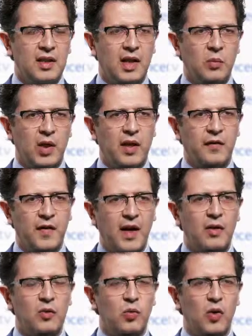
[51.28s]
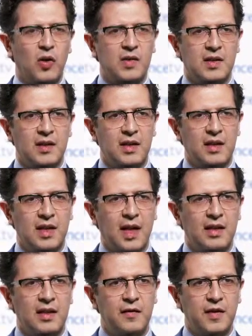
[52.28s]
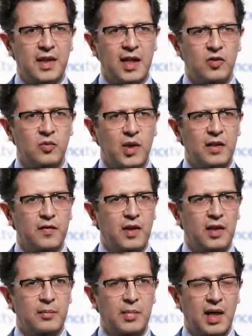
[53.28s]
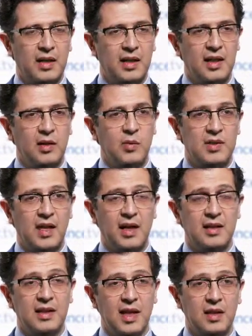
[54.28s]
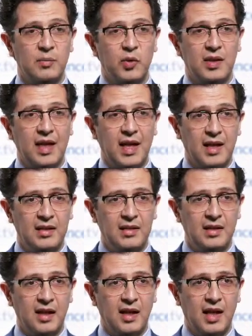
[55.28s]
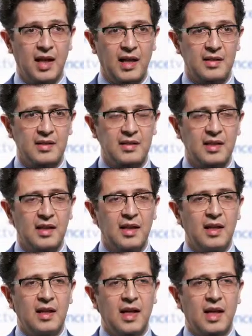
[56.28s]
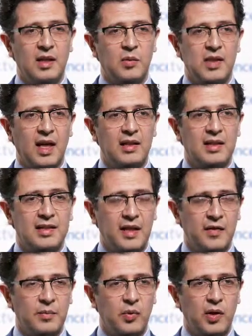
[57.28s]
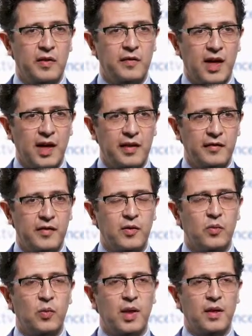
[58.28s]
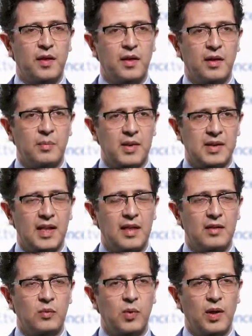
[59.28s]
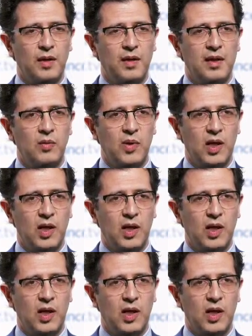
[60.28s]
And what I found was that the identification rate for the combined technique was 98.8 in our hands, and it was 97.5% with the